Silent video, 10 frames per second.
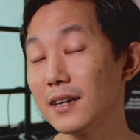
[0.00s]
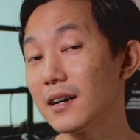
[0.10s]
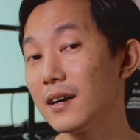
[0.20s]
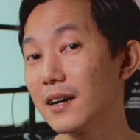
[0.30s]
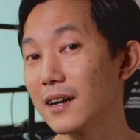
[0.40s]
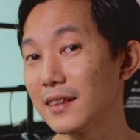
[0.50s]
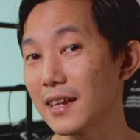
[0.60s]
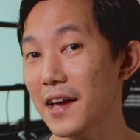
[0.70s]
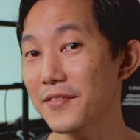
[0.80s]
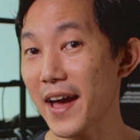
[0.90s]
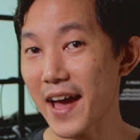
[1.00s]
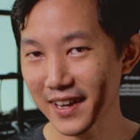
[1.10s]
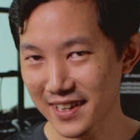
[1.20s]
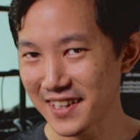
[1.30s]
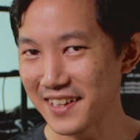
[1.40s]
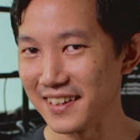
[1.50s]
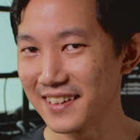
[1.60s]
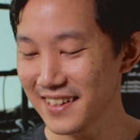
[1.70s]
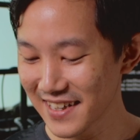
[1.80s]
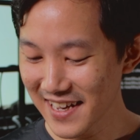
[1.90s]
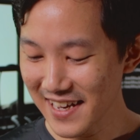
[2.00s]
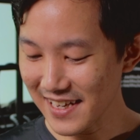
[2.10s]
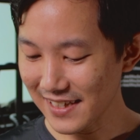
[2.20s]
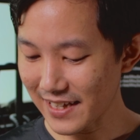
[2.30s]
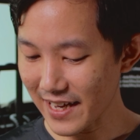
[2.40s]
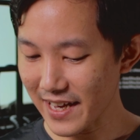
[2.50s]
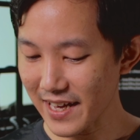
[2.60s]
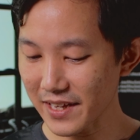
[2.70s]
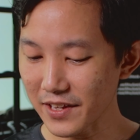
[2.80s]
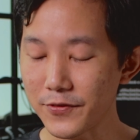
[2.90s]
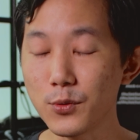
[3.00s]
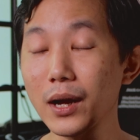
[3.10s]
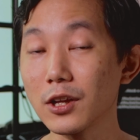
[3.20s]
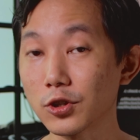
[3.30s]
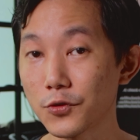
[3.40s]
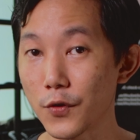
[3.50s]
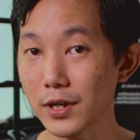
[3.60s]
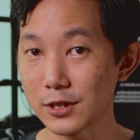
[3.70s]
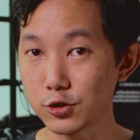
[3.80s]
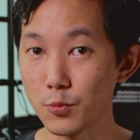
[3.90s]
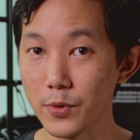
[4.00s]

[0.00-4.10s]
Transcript: The life hack here is that if you want autofocus in slow